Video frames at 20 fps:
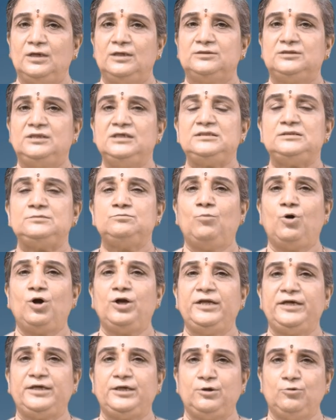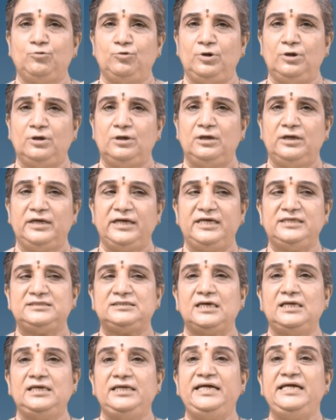This molecule is
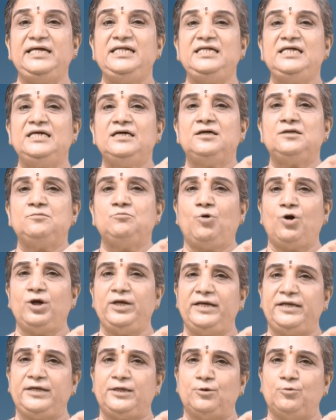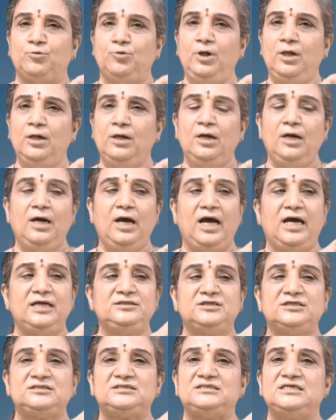a linear molecule and
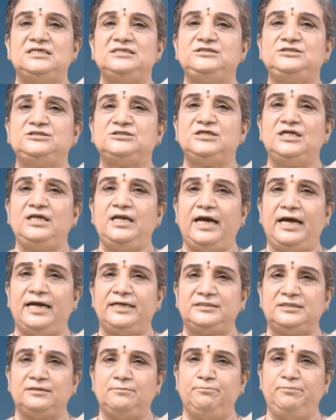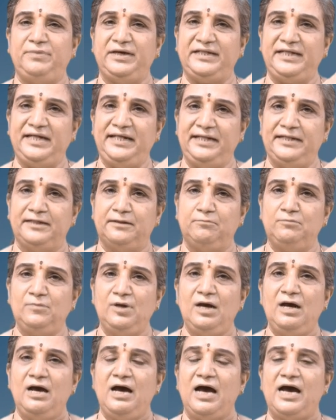the central atom beryllium
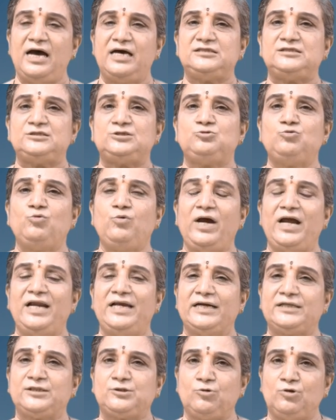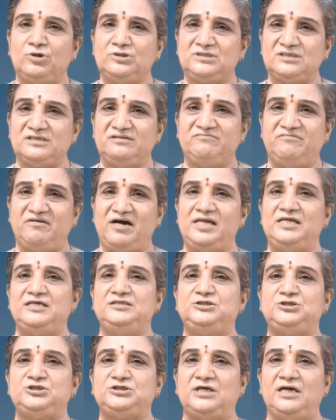has 2 electrons in
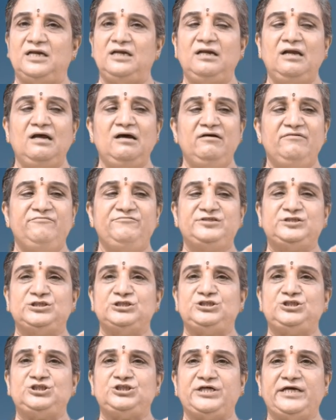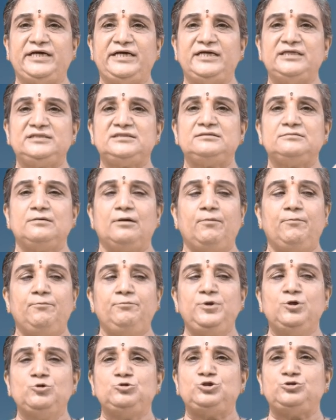valence shell which it shares
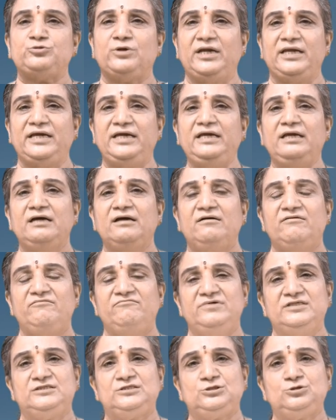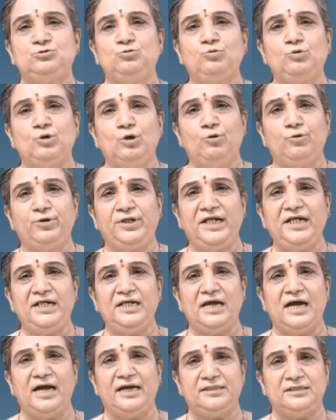mutually with 2 chlorine
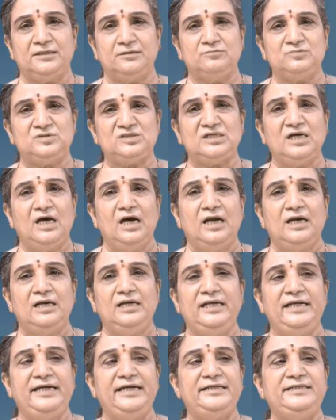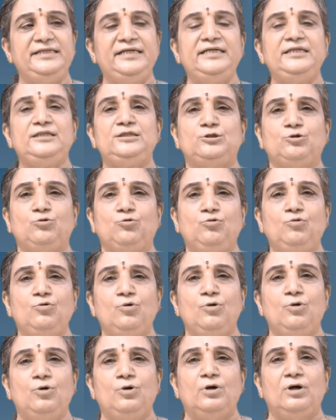atoms, leading to
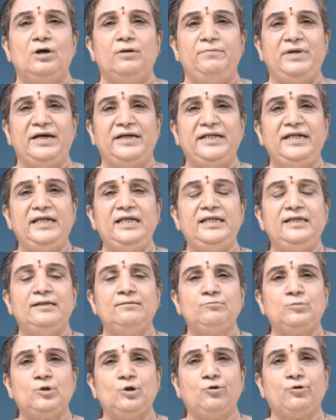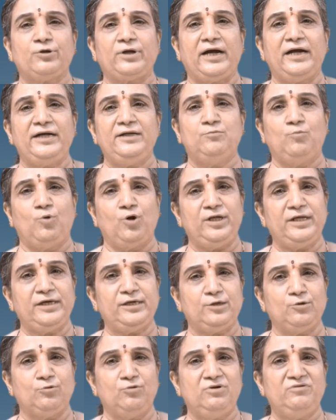beryllium chloride
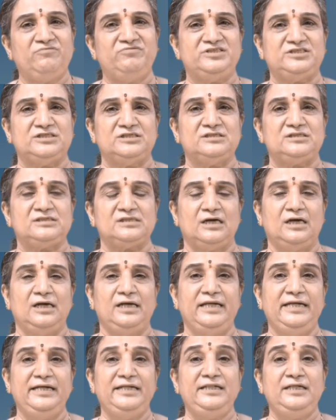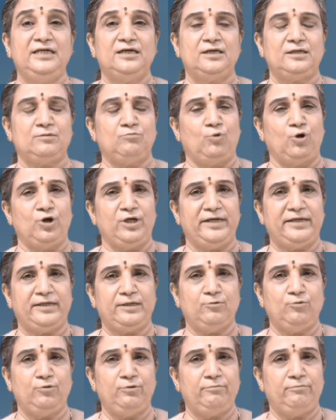molecule which is a linear
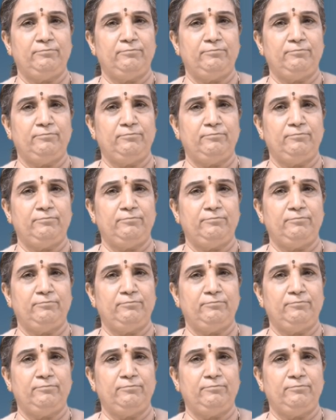molecule.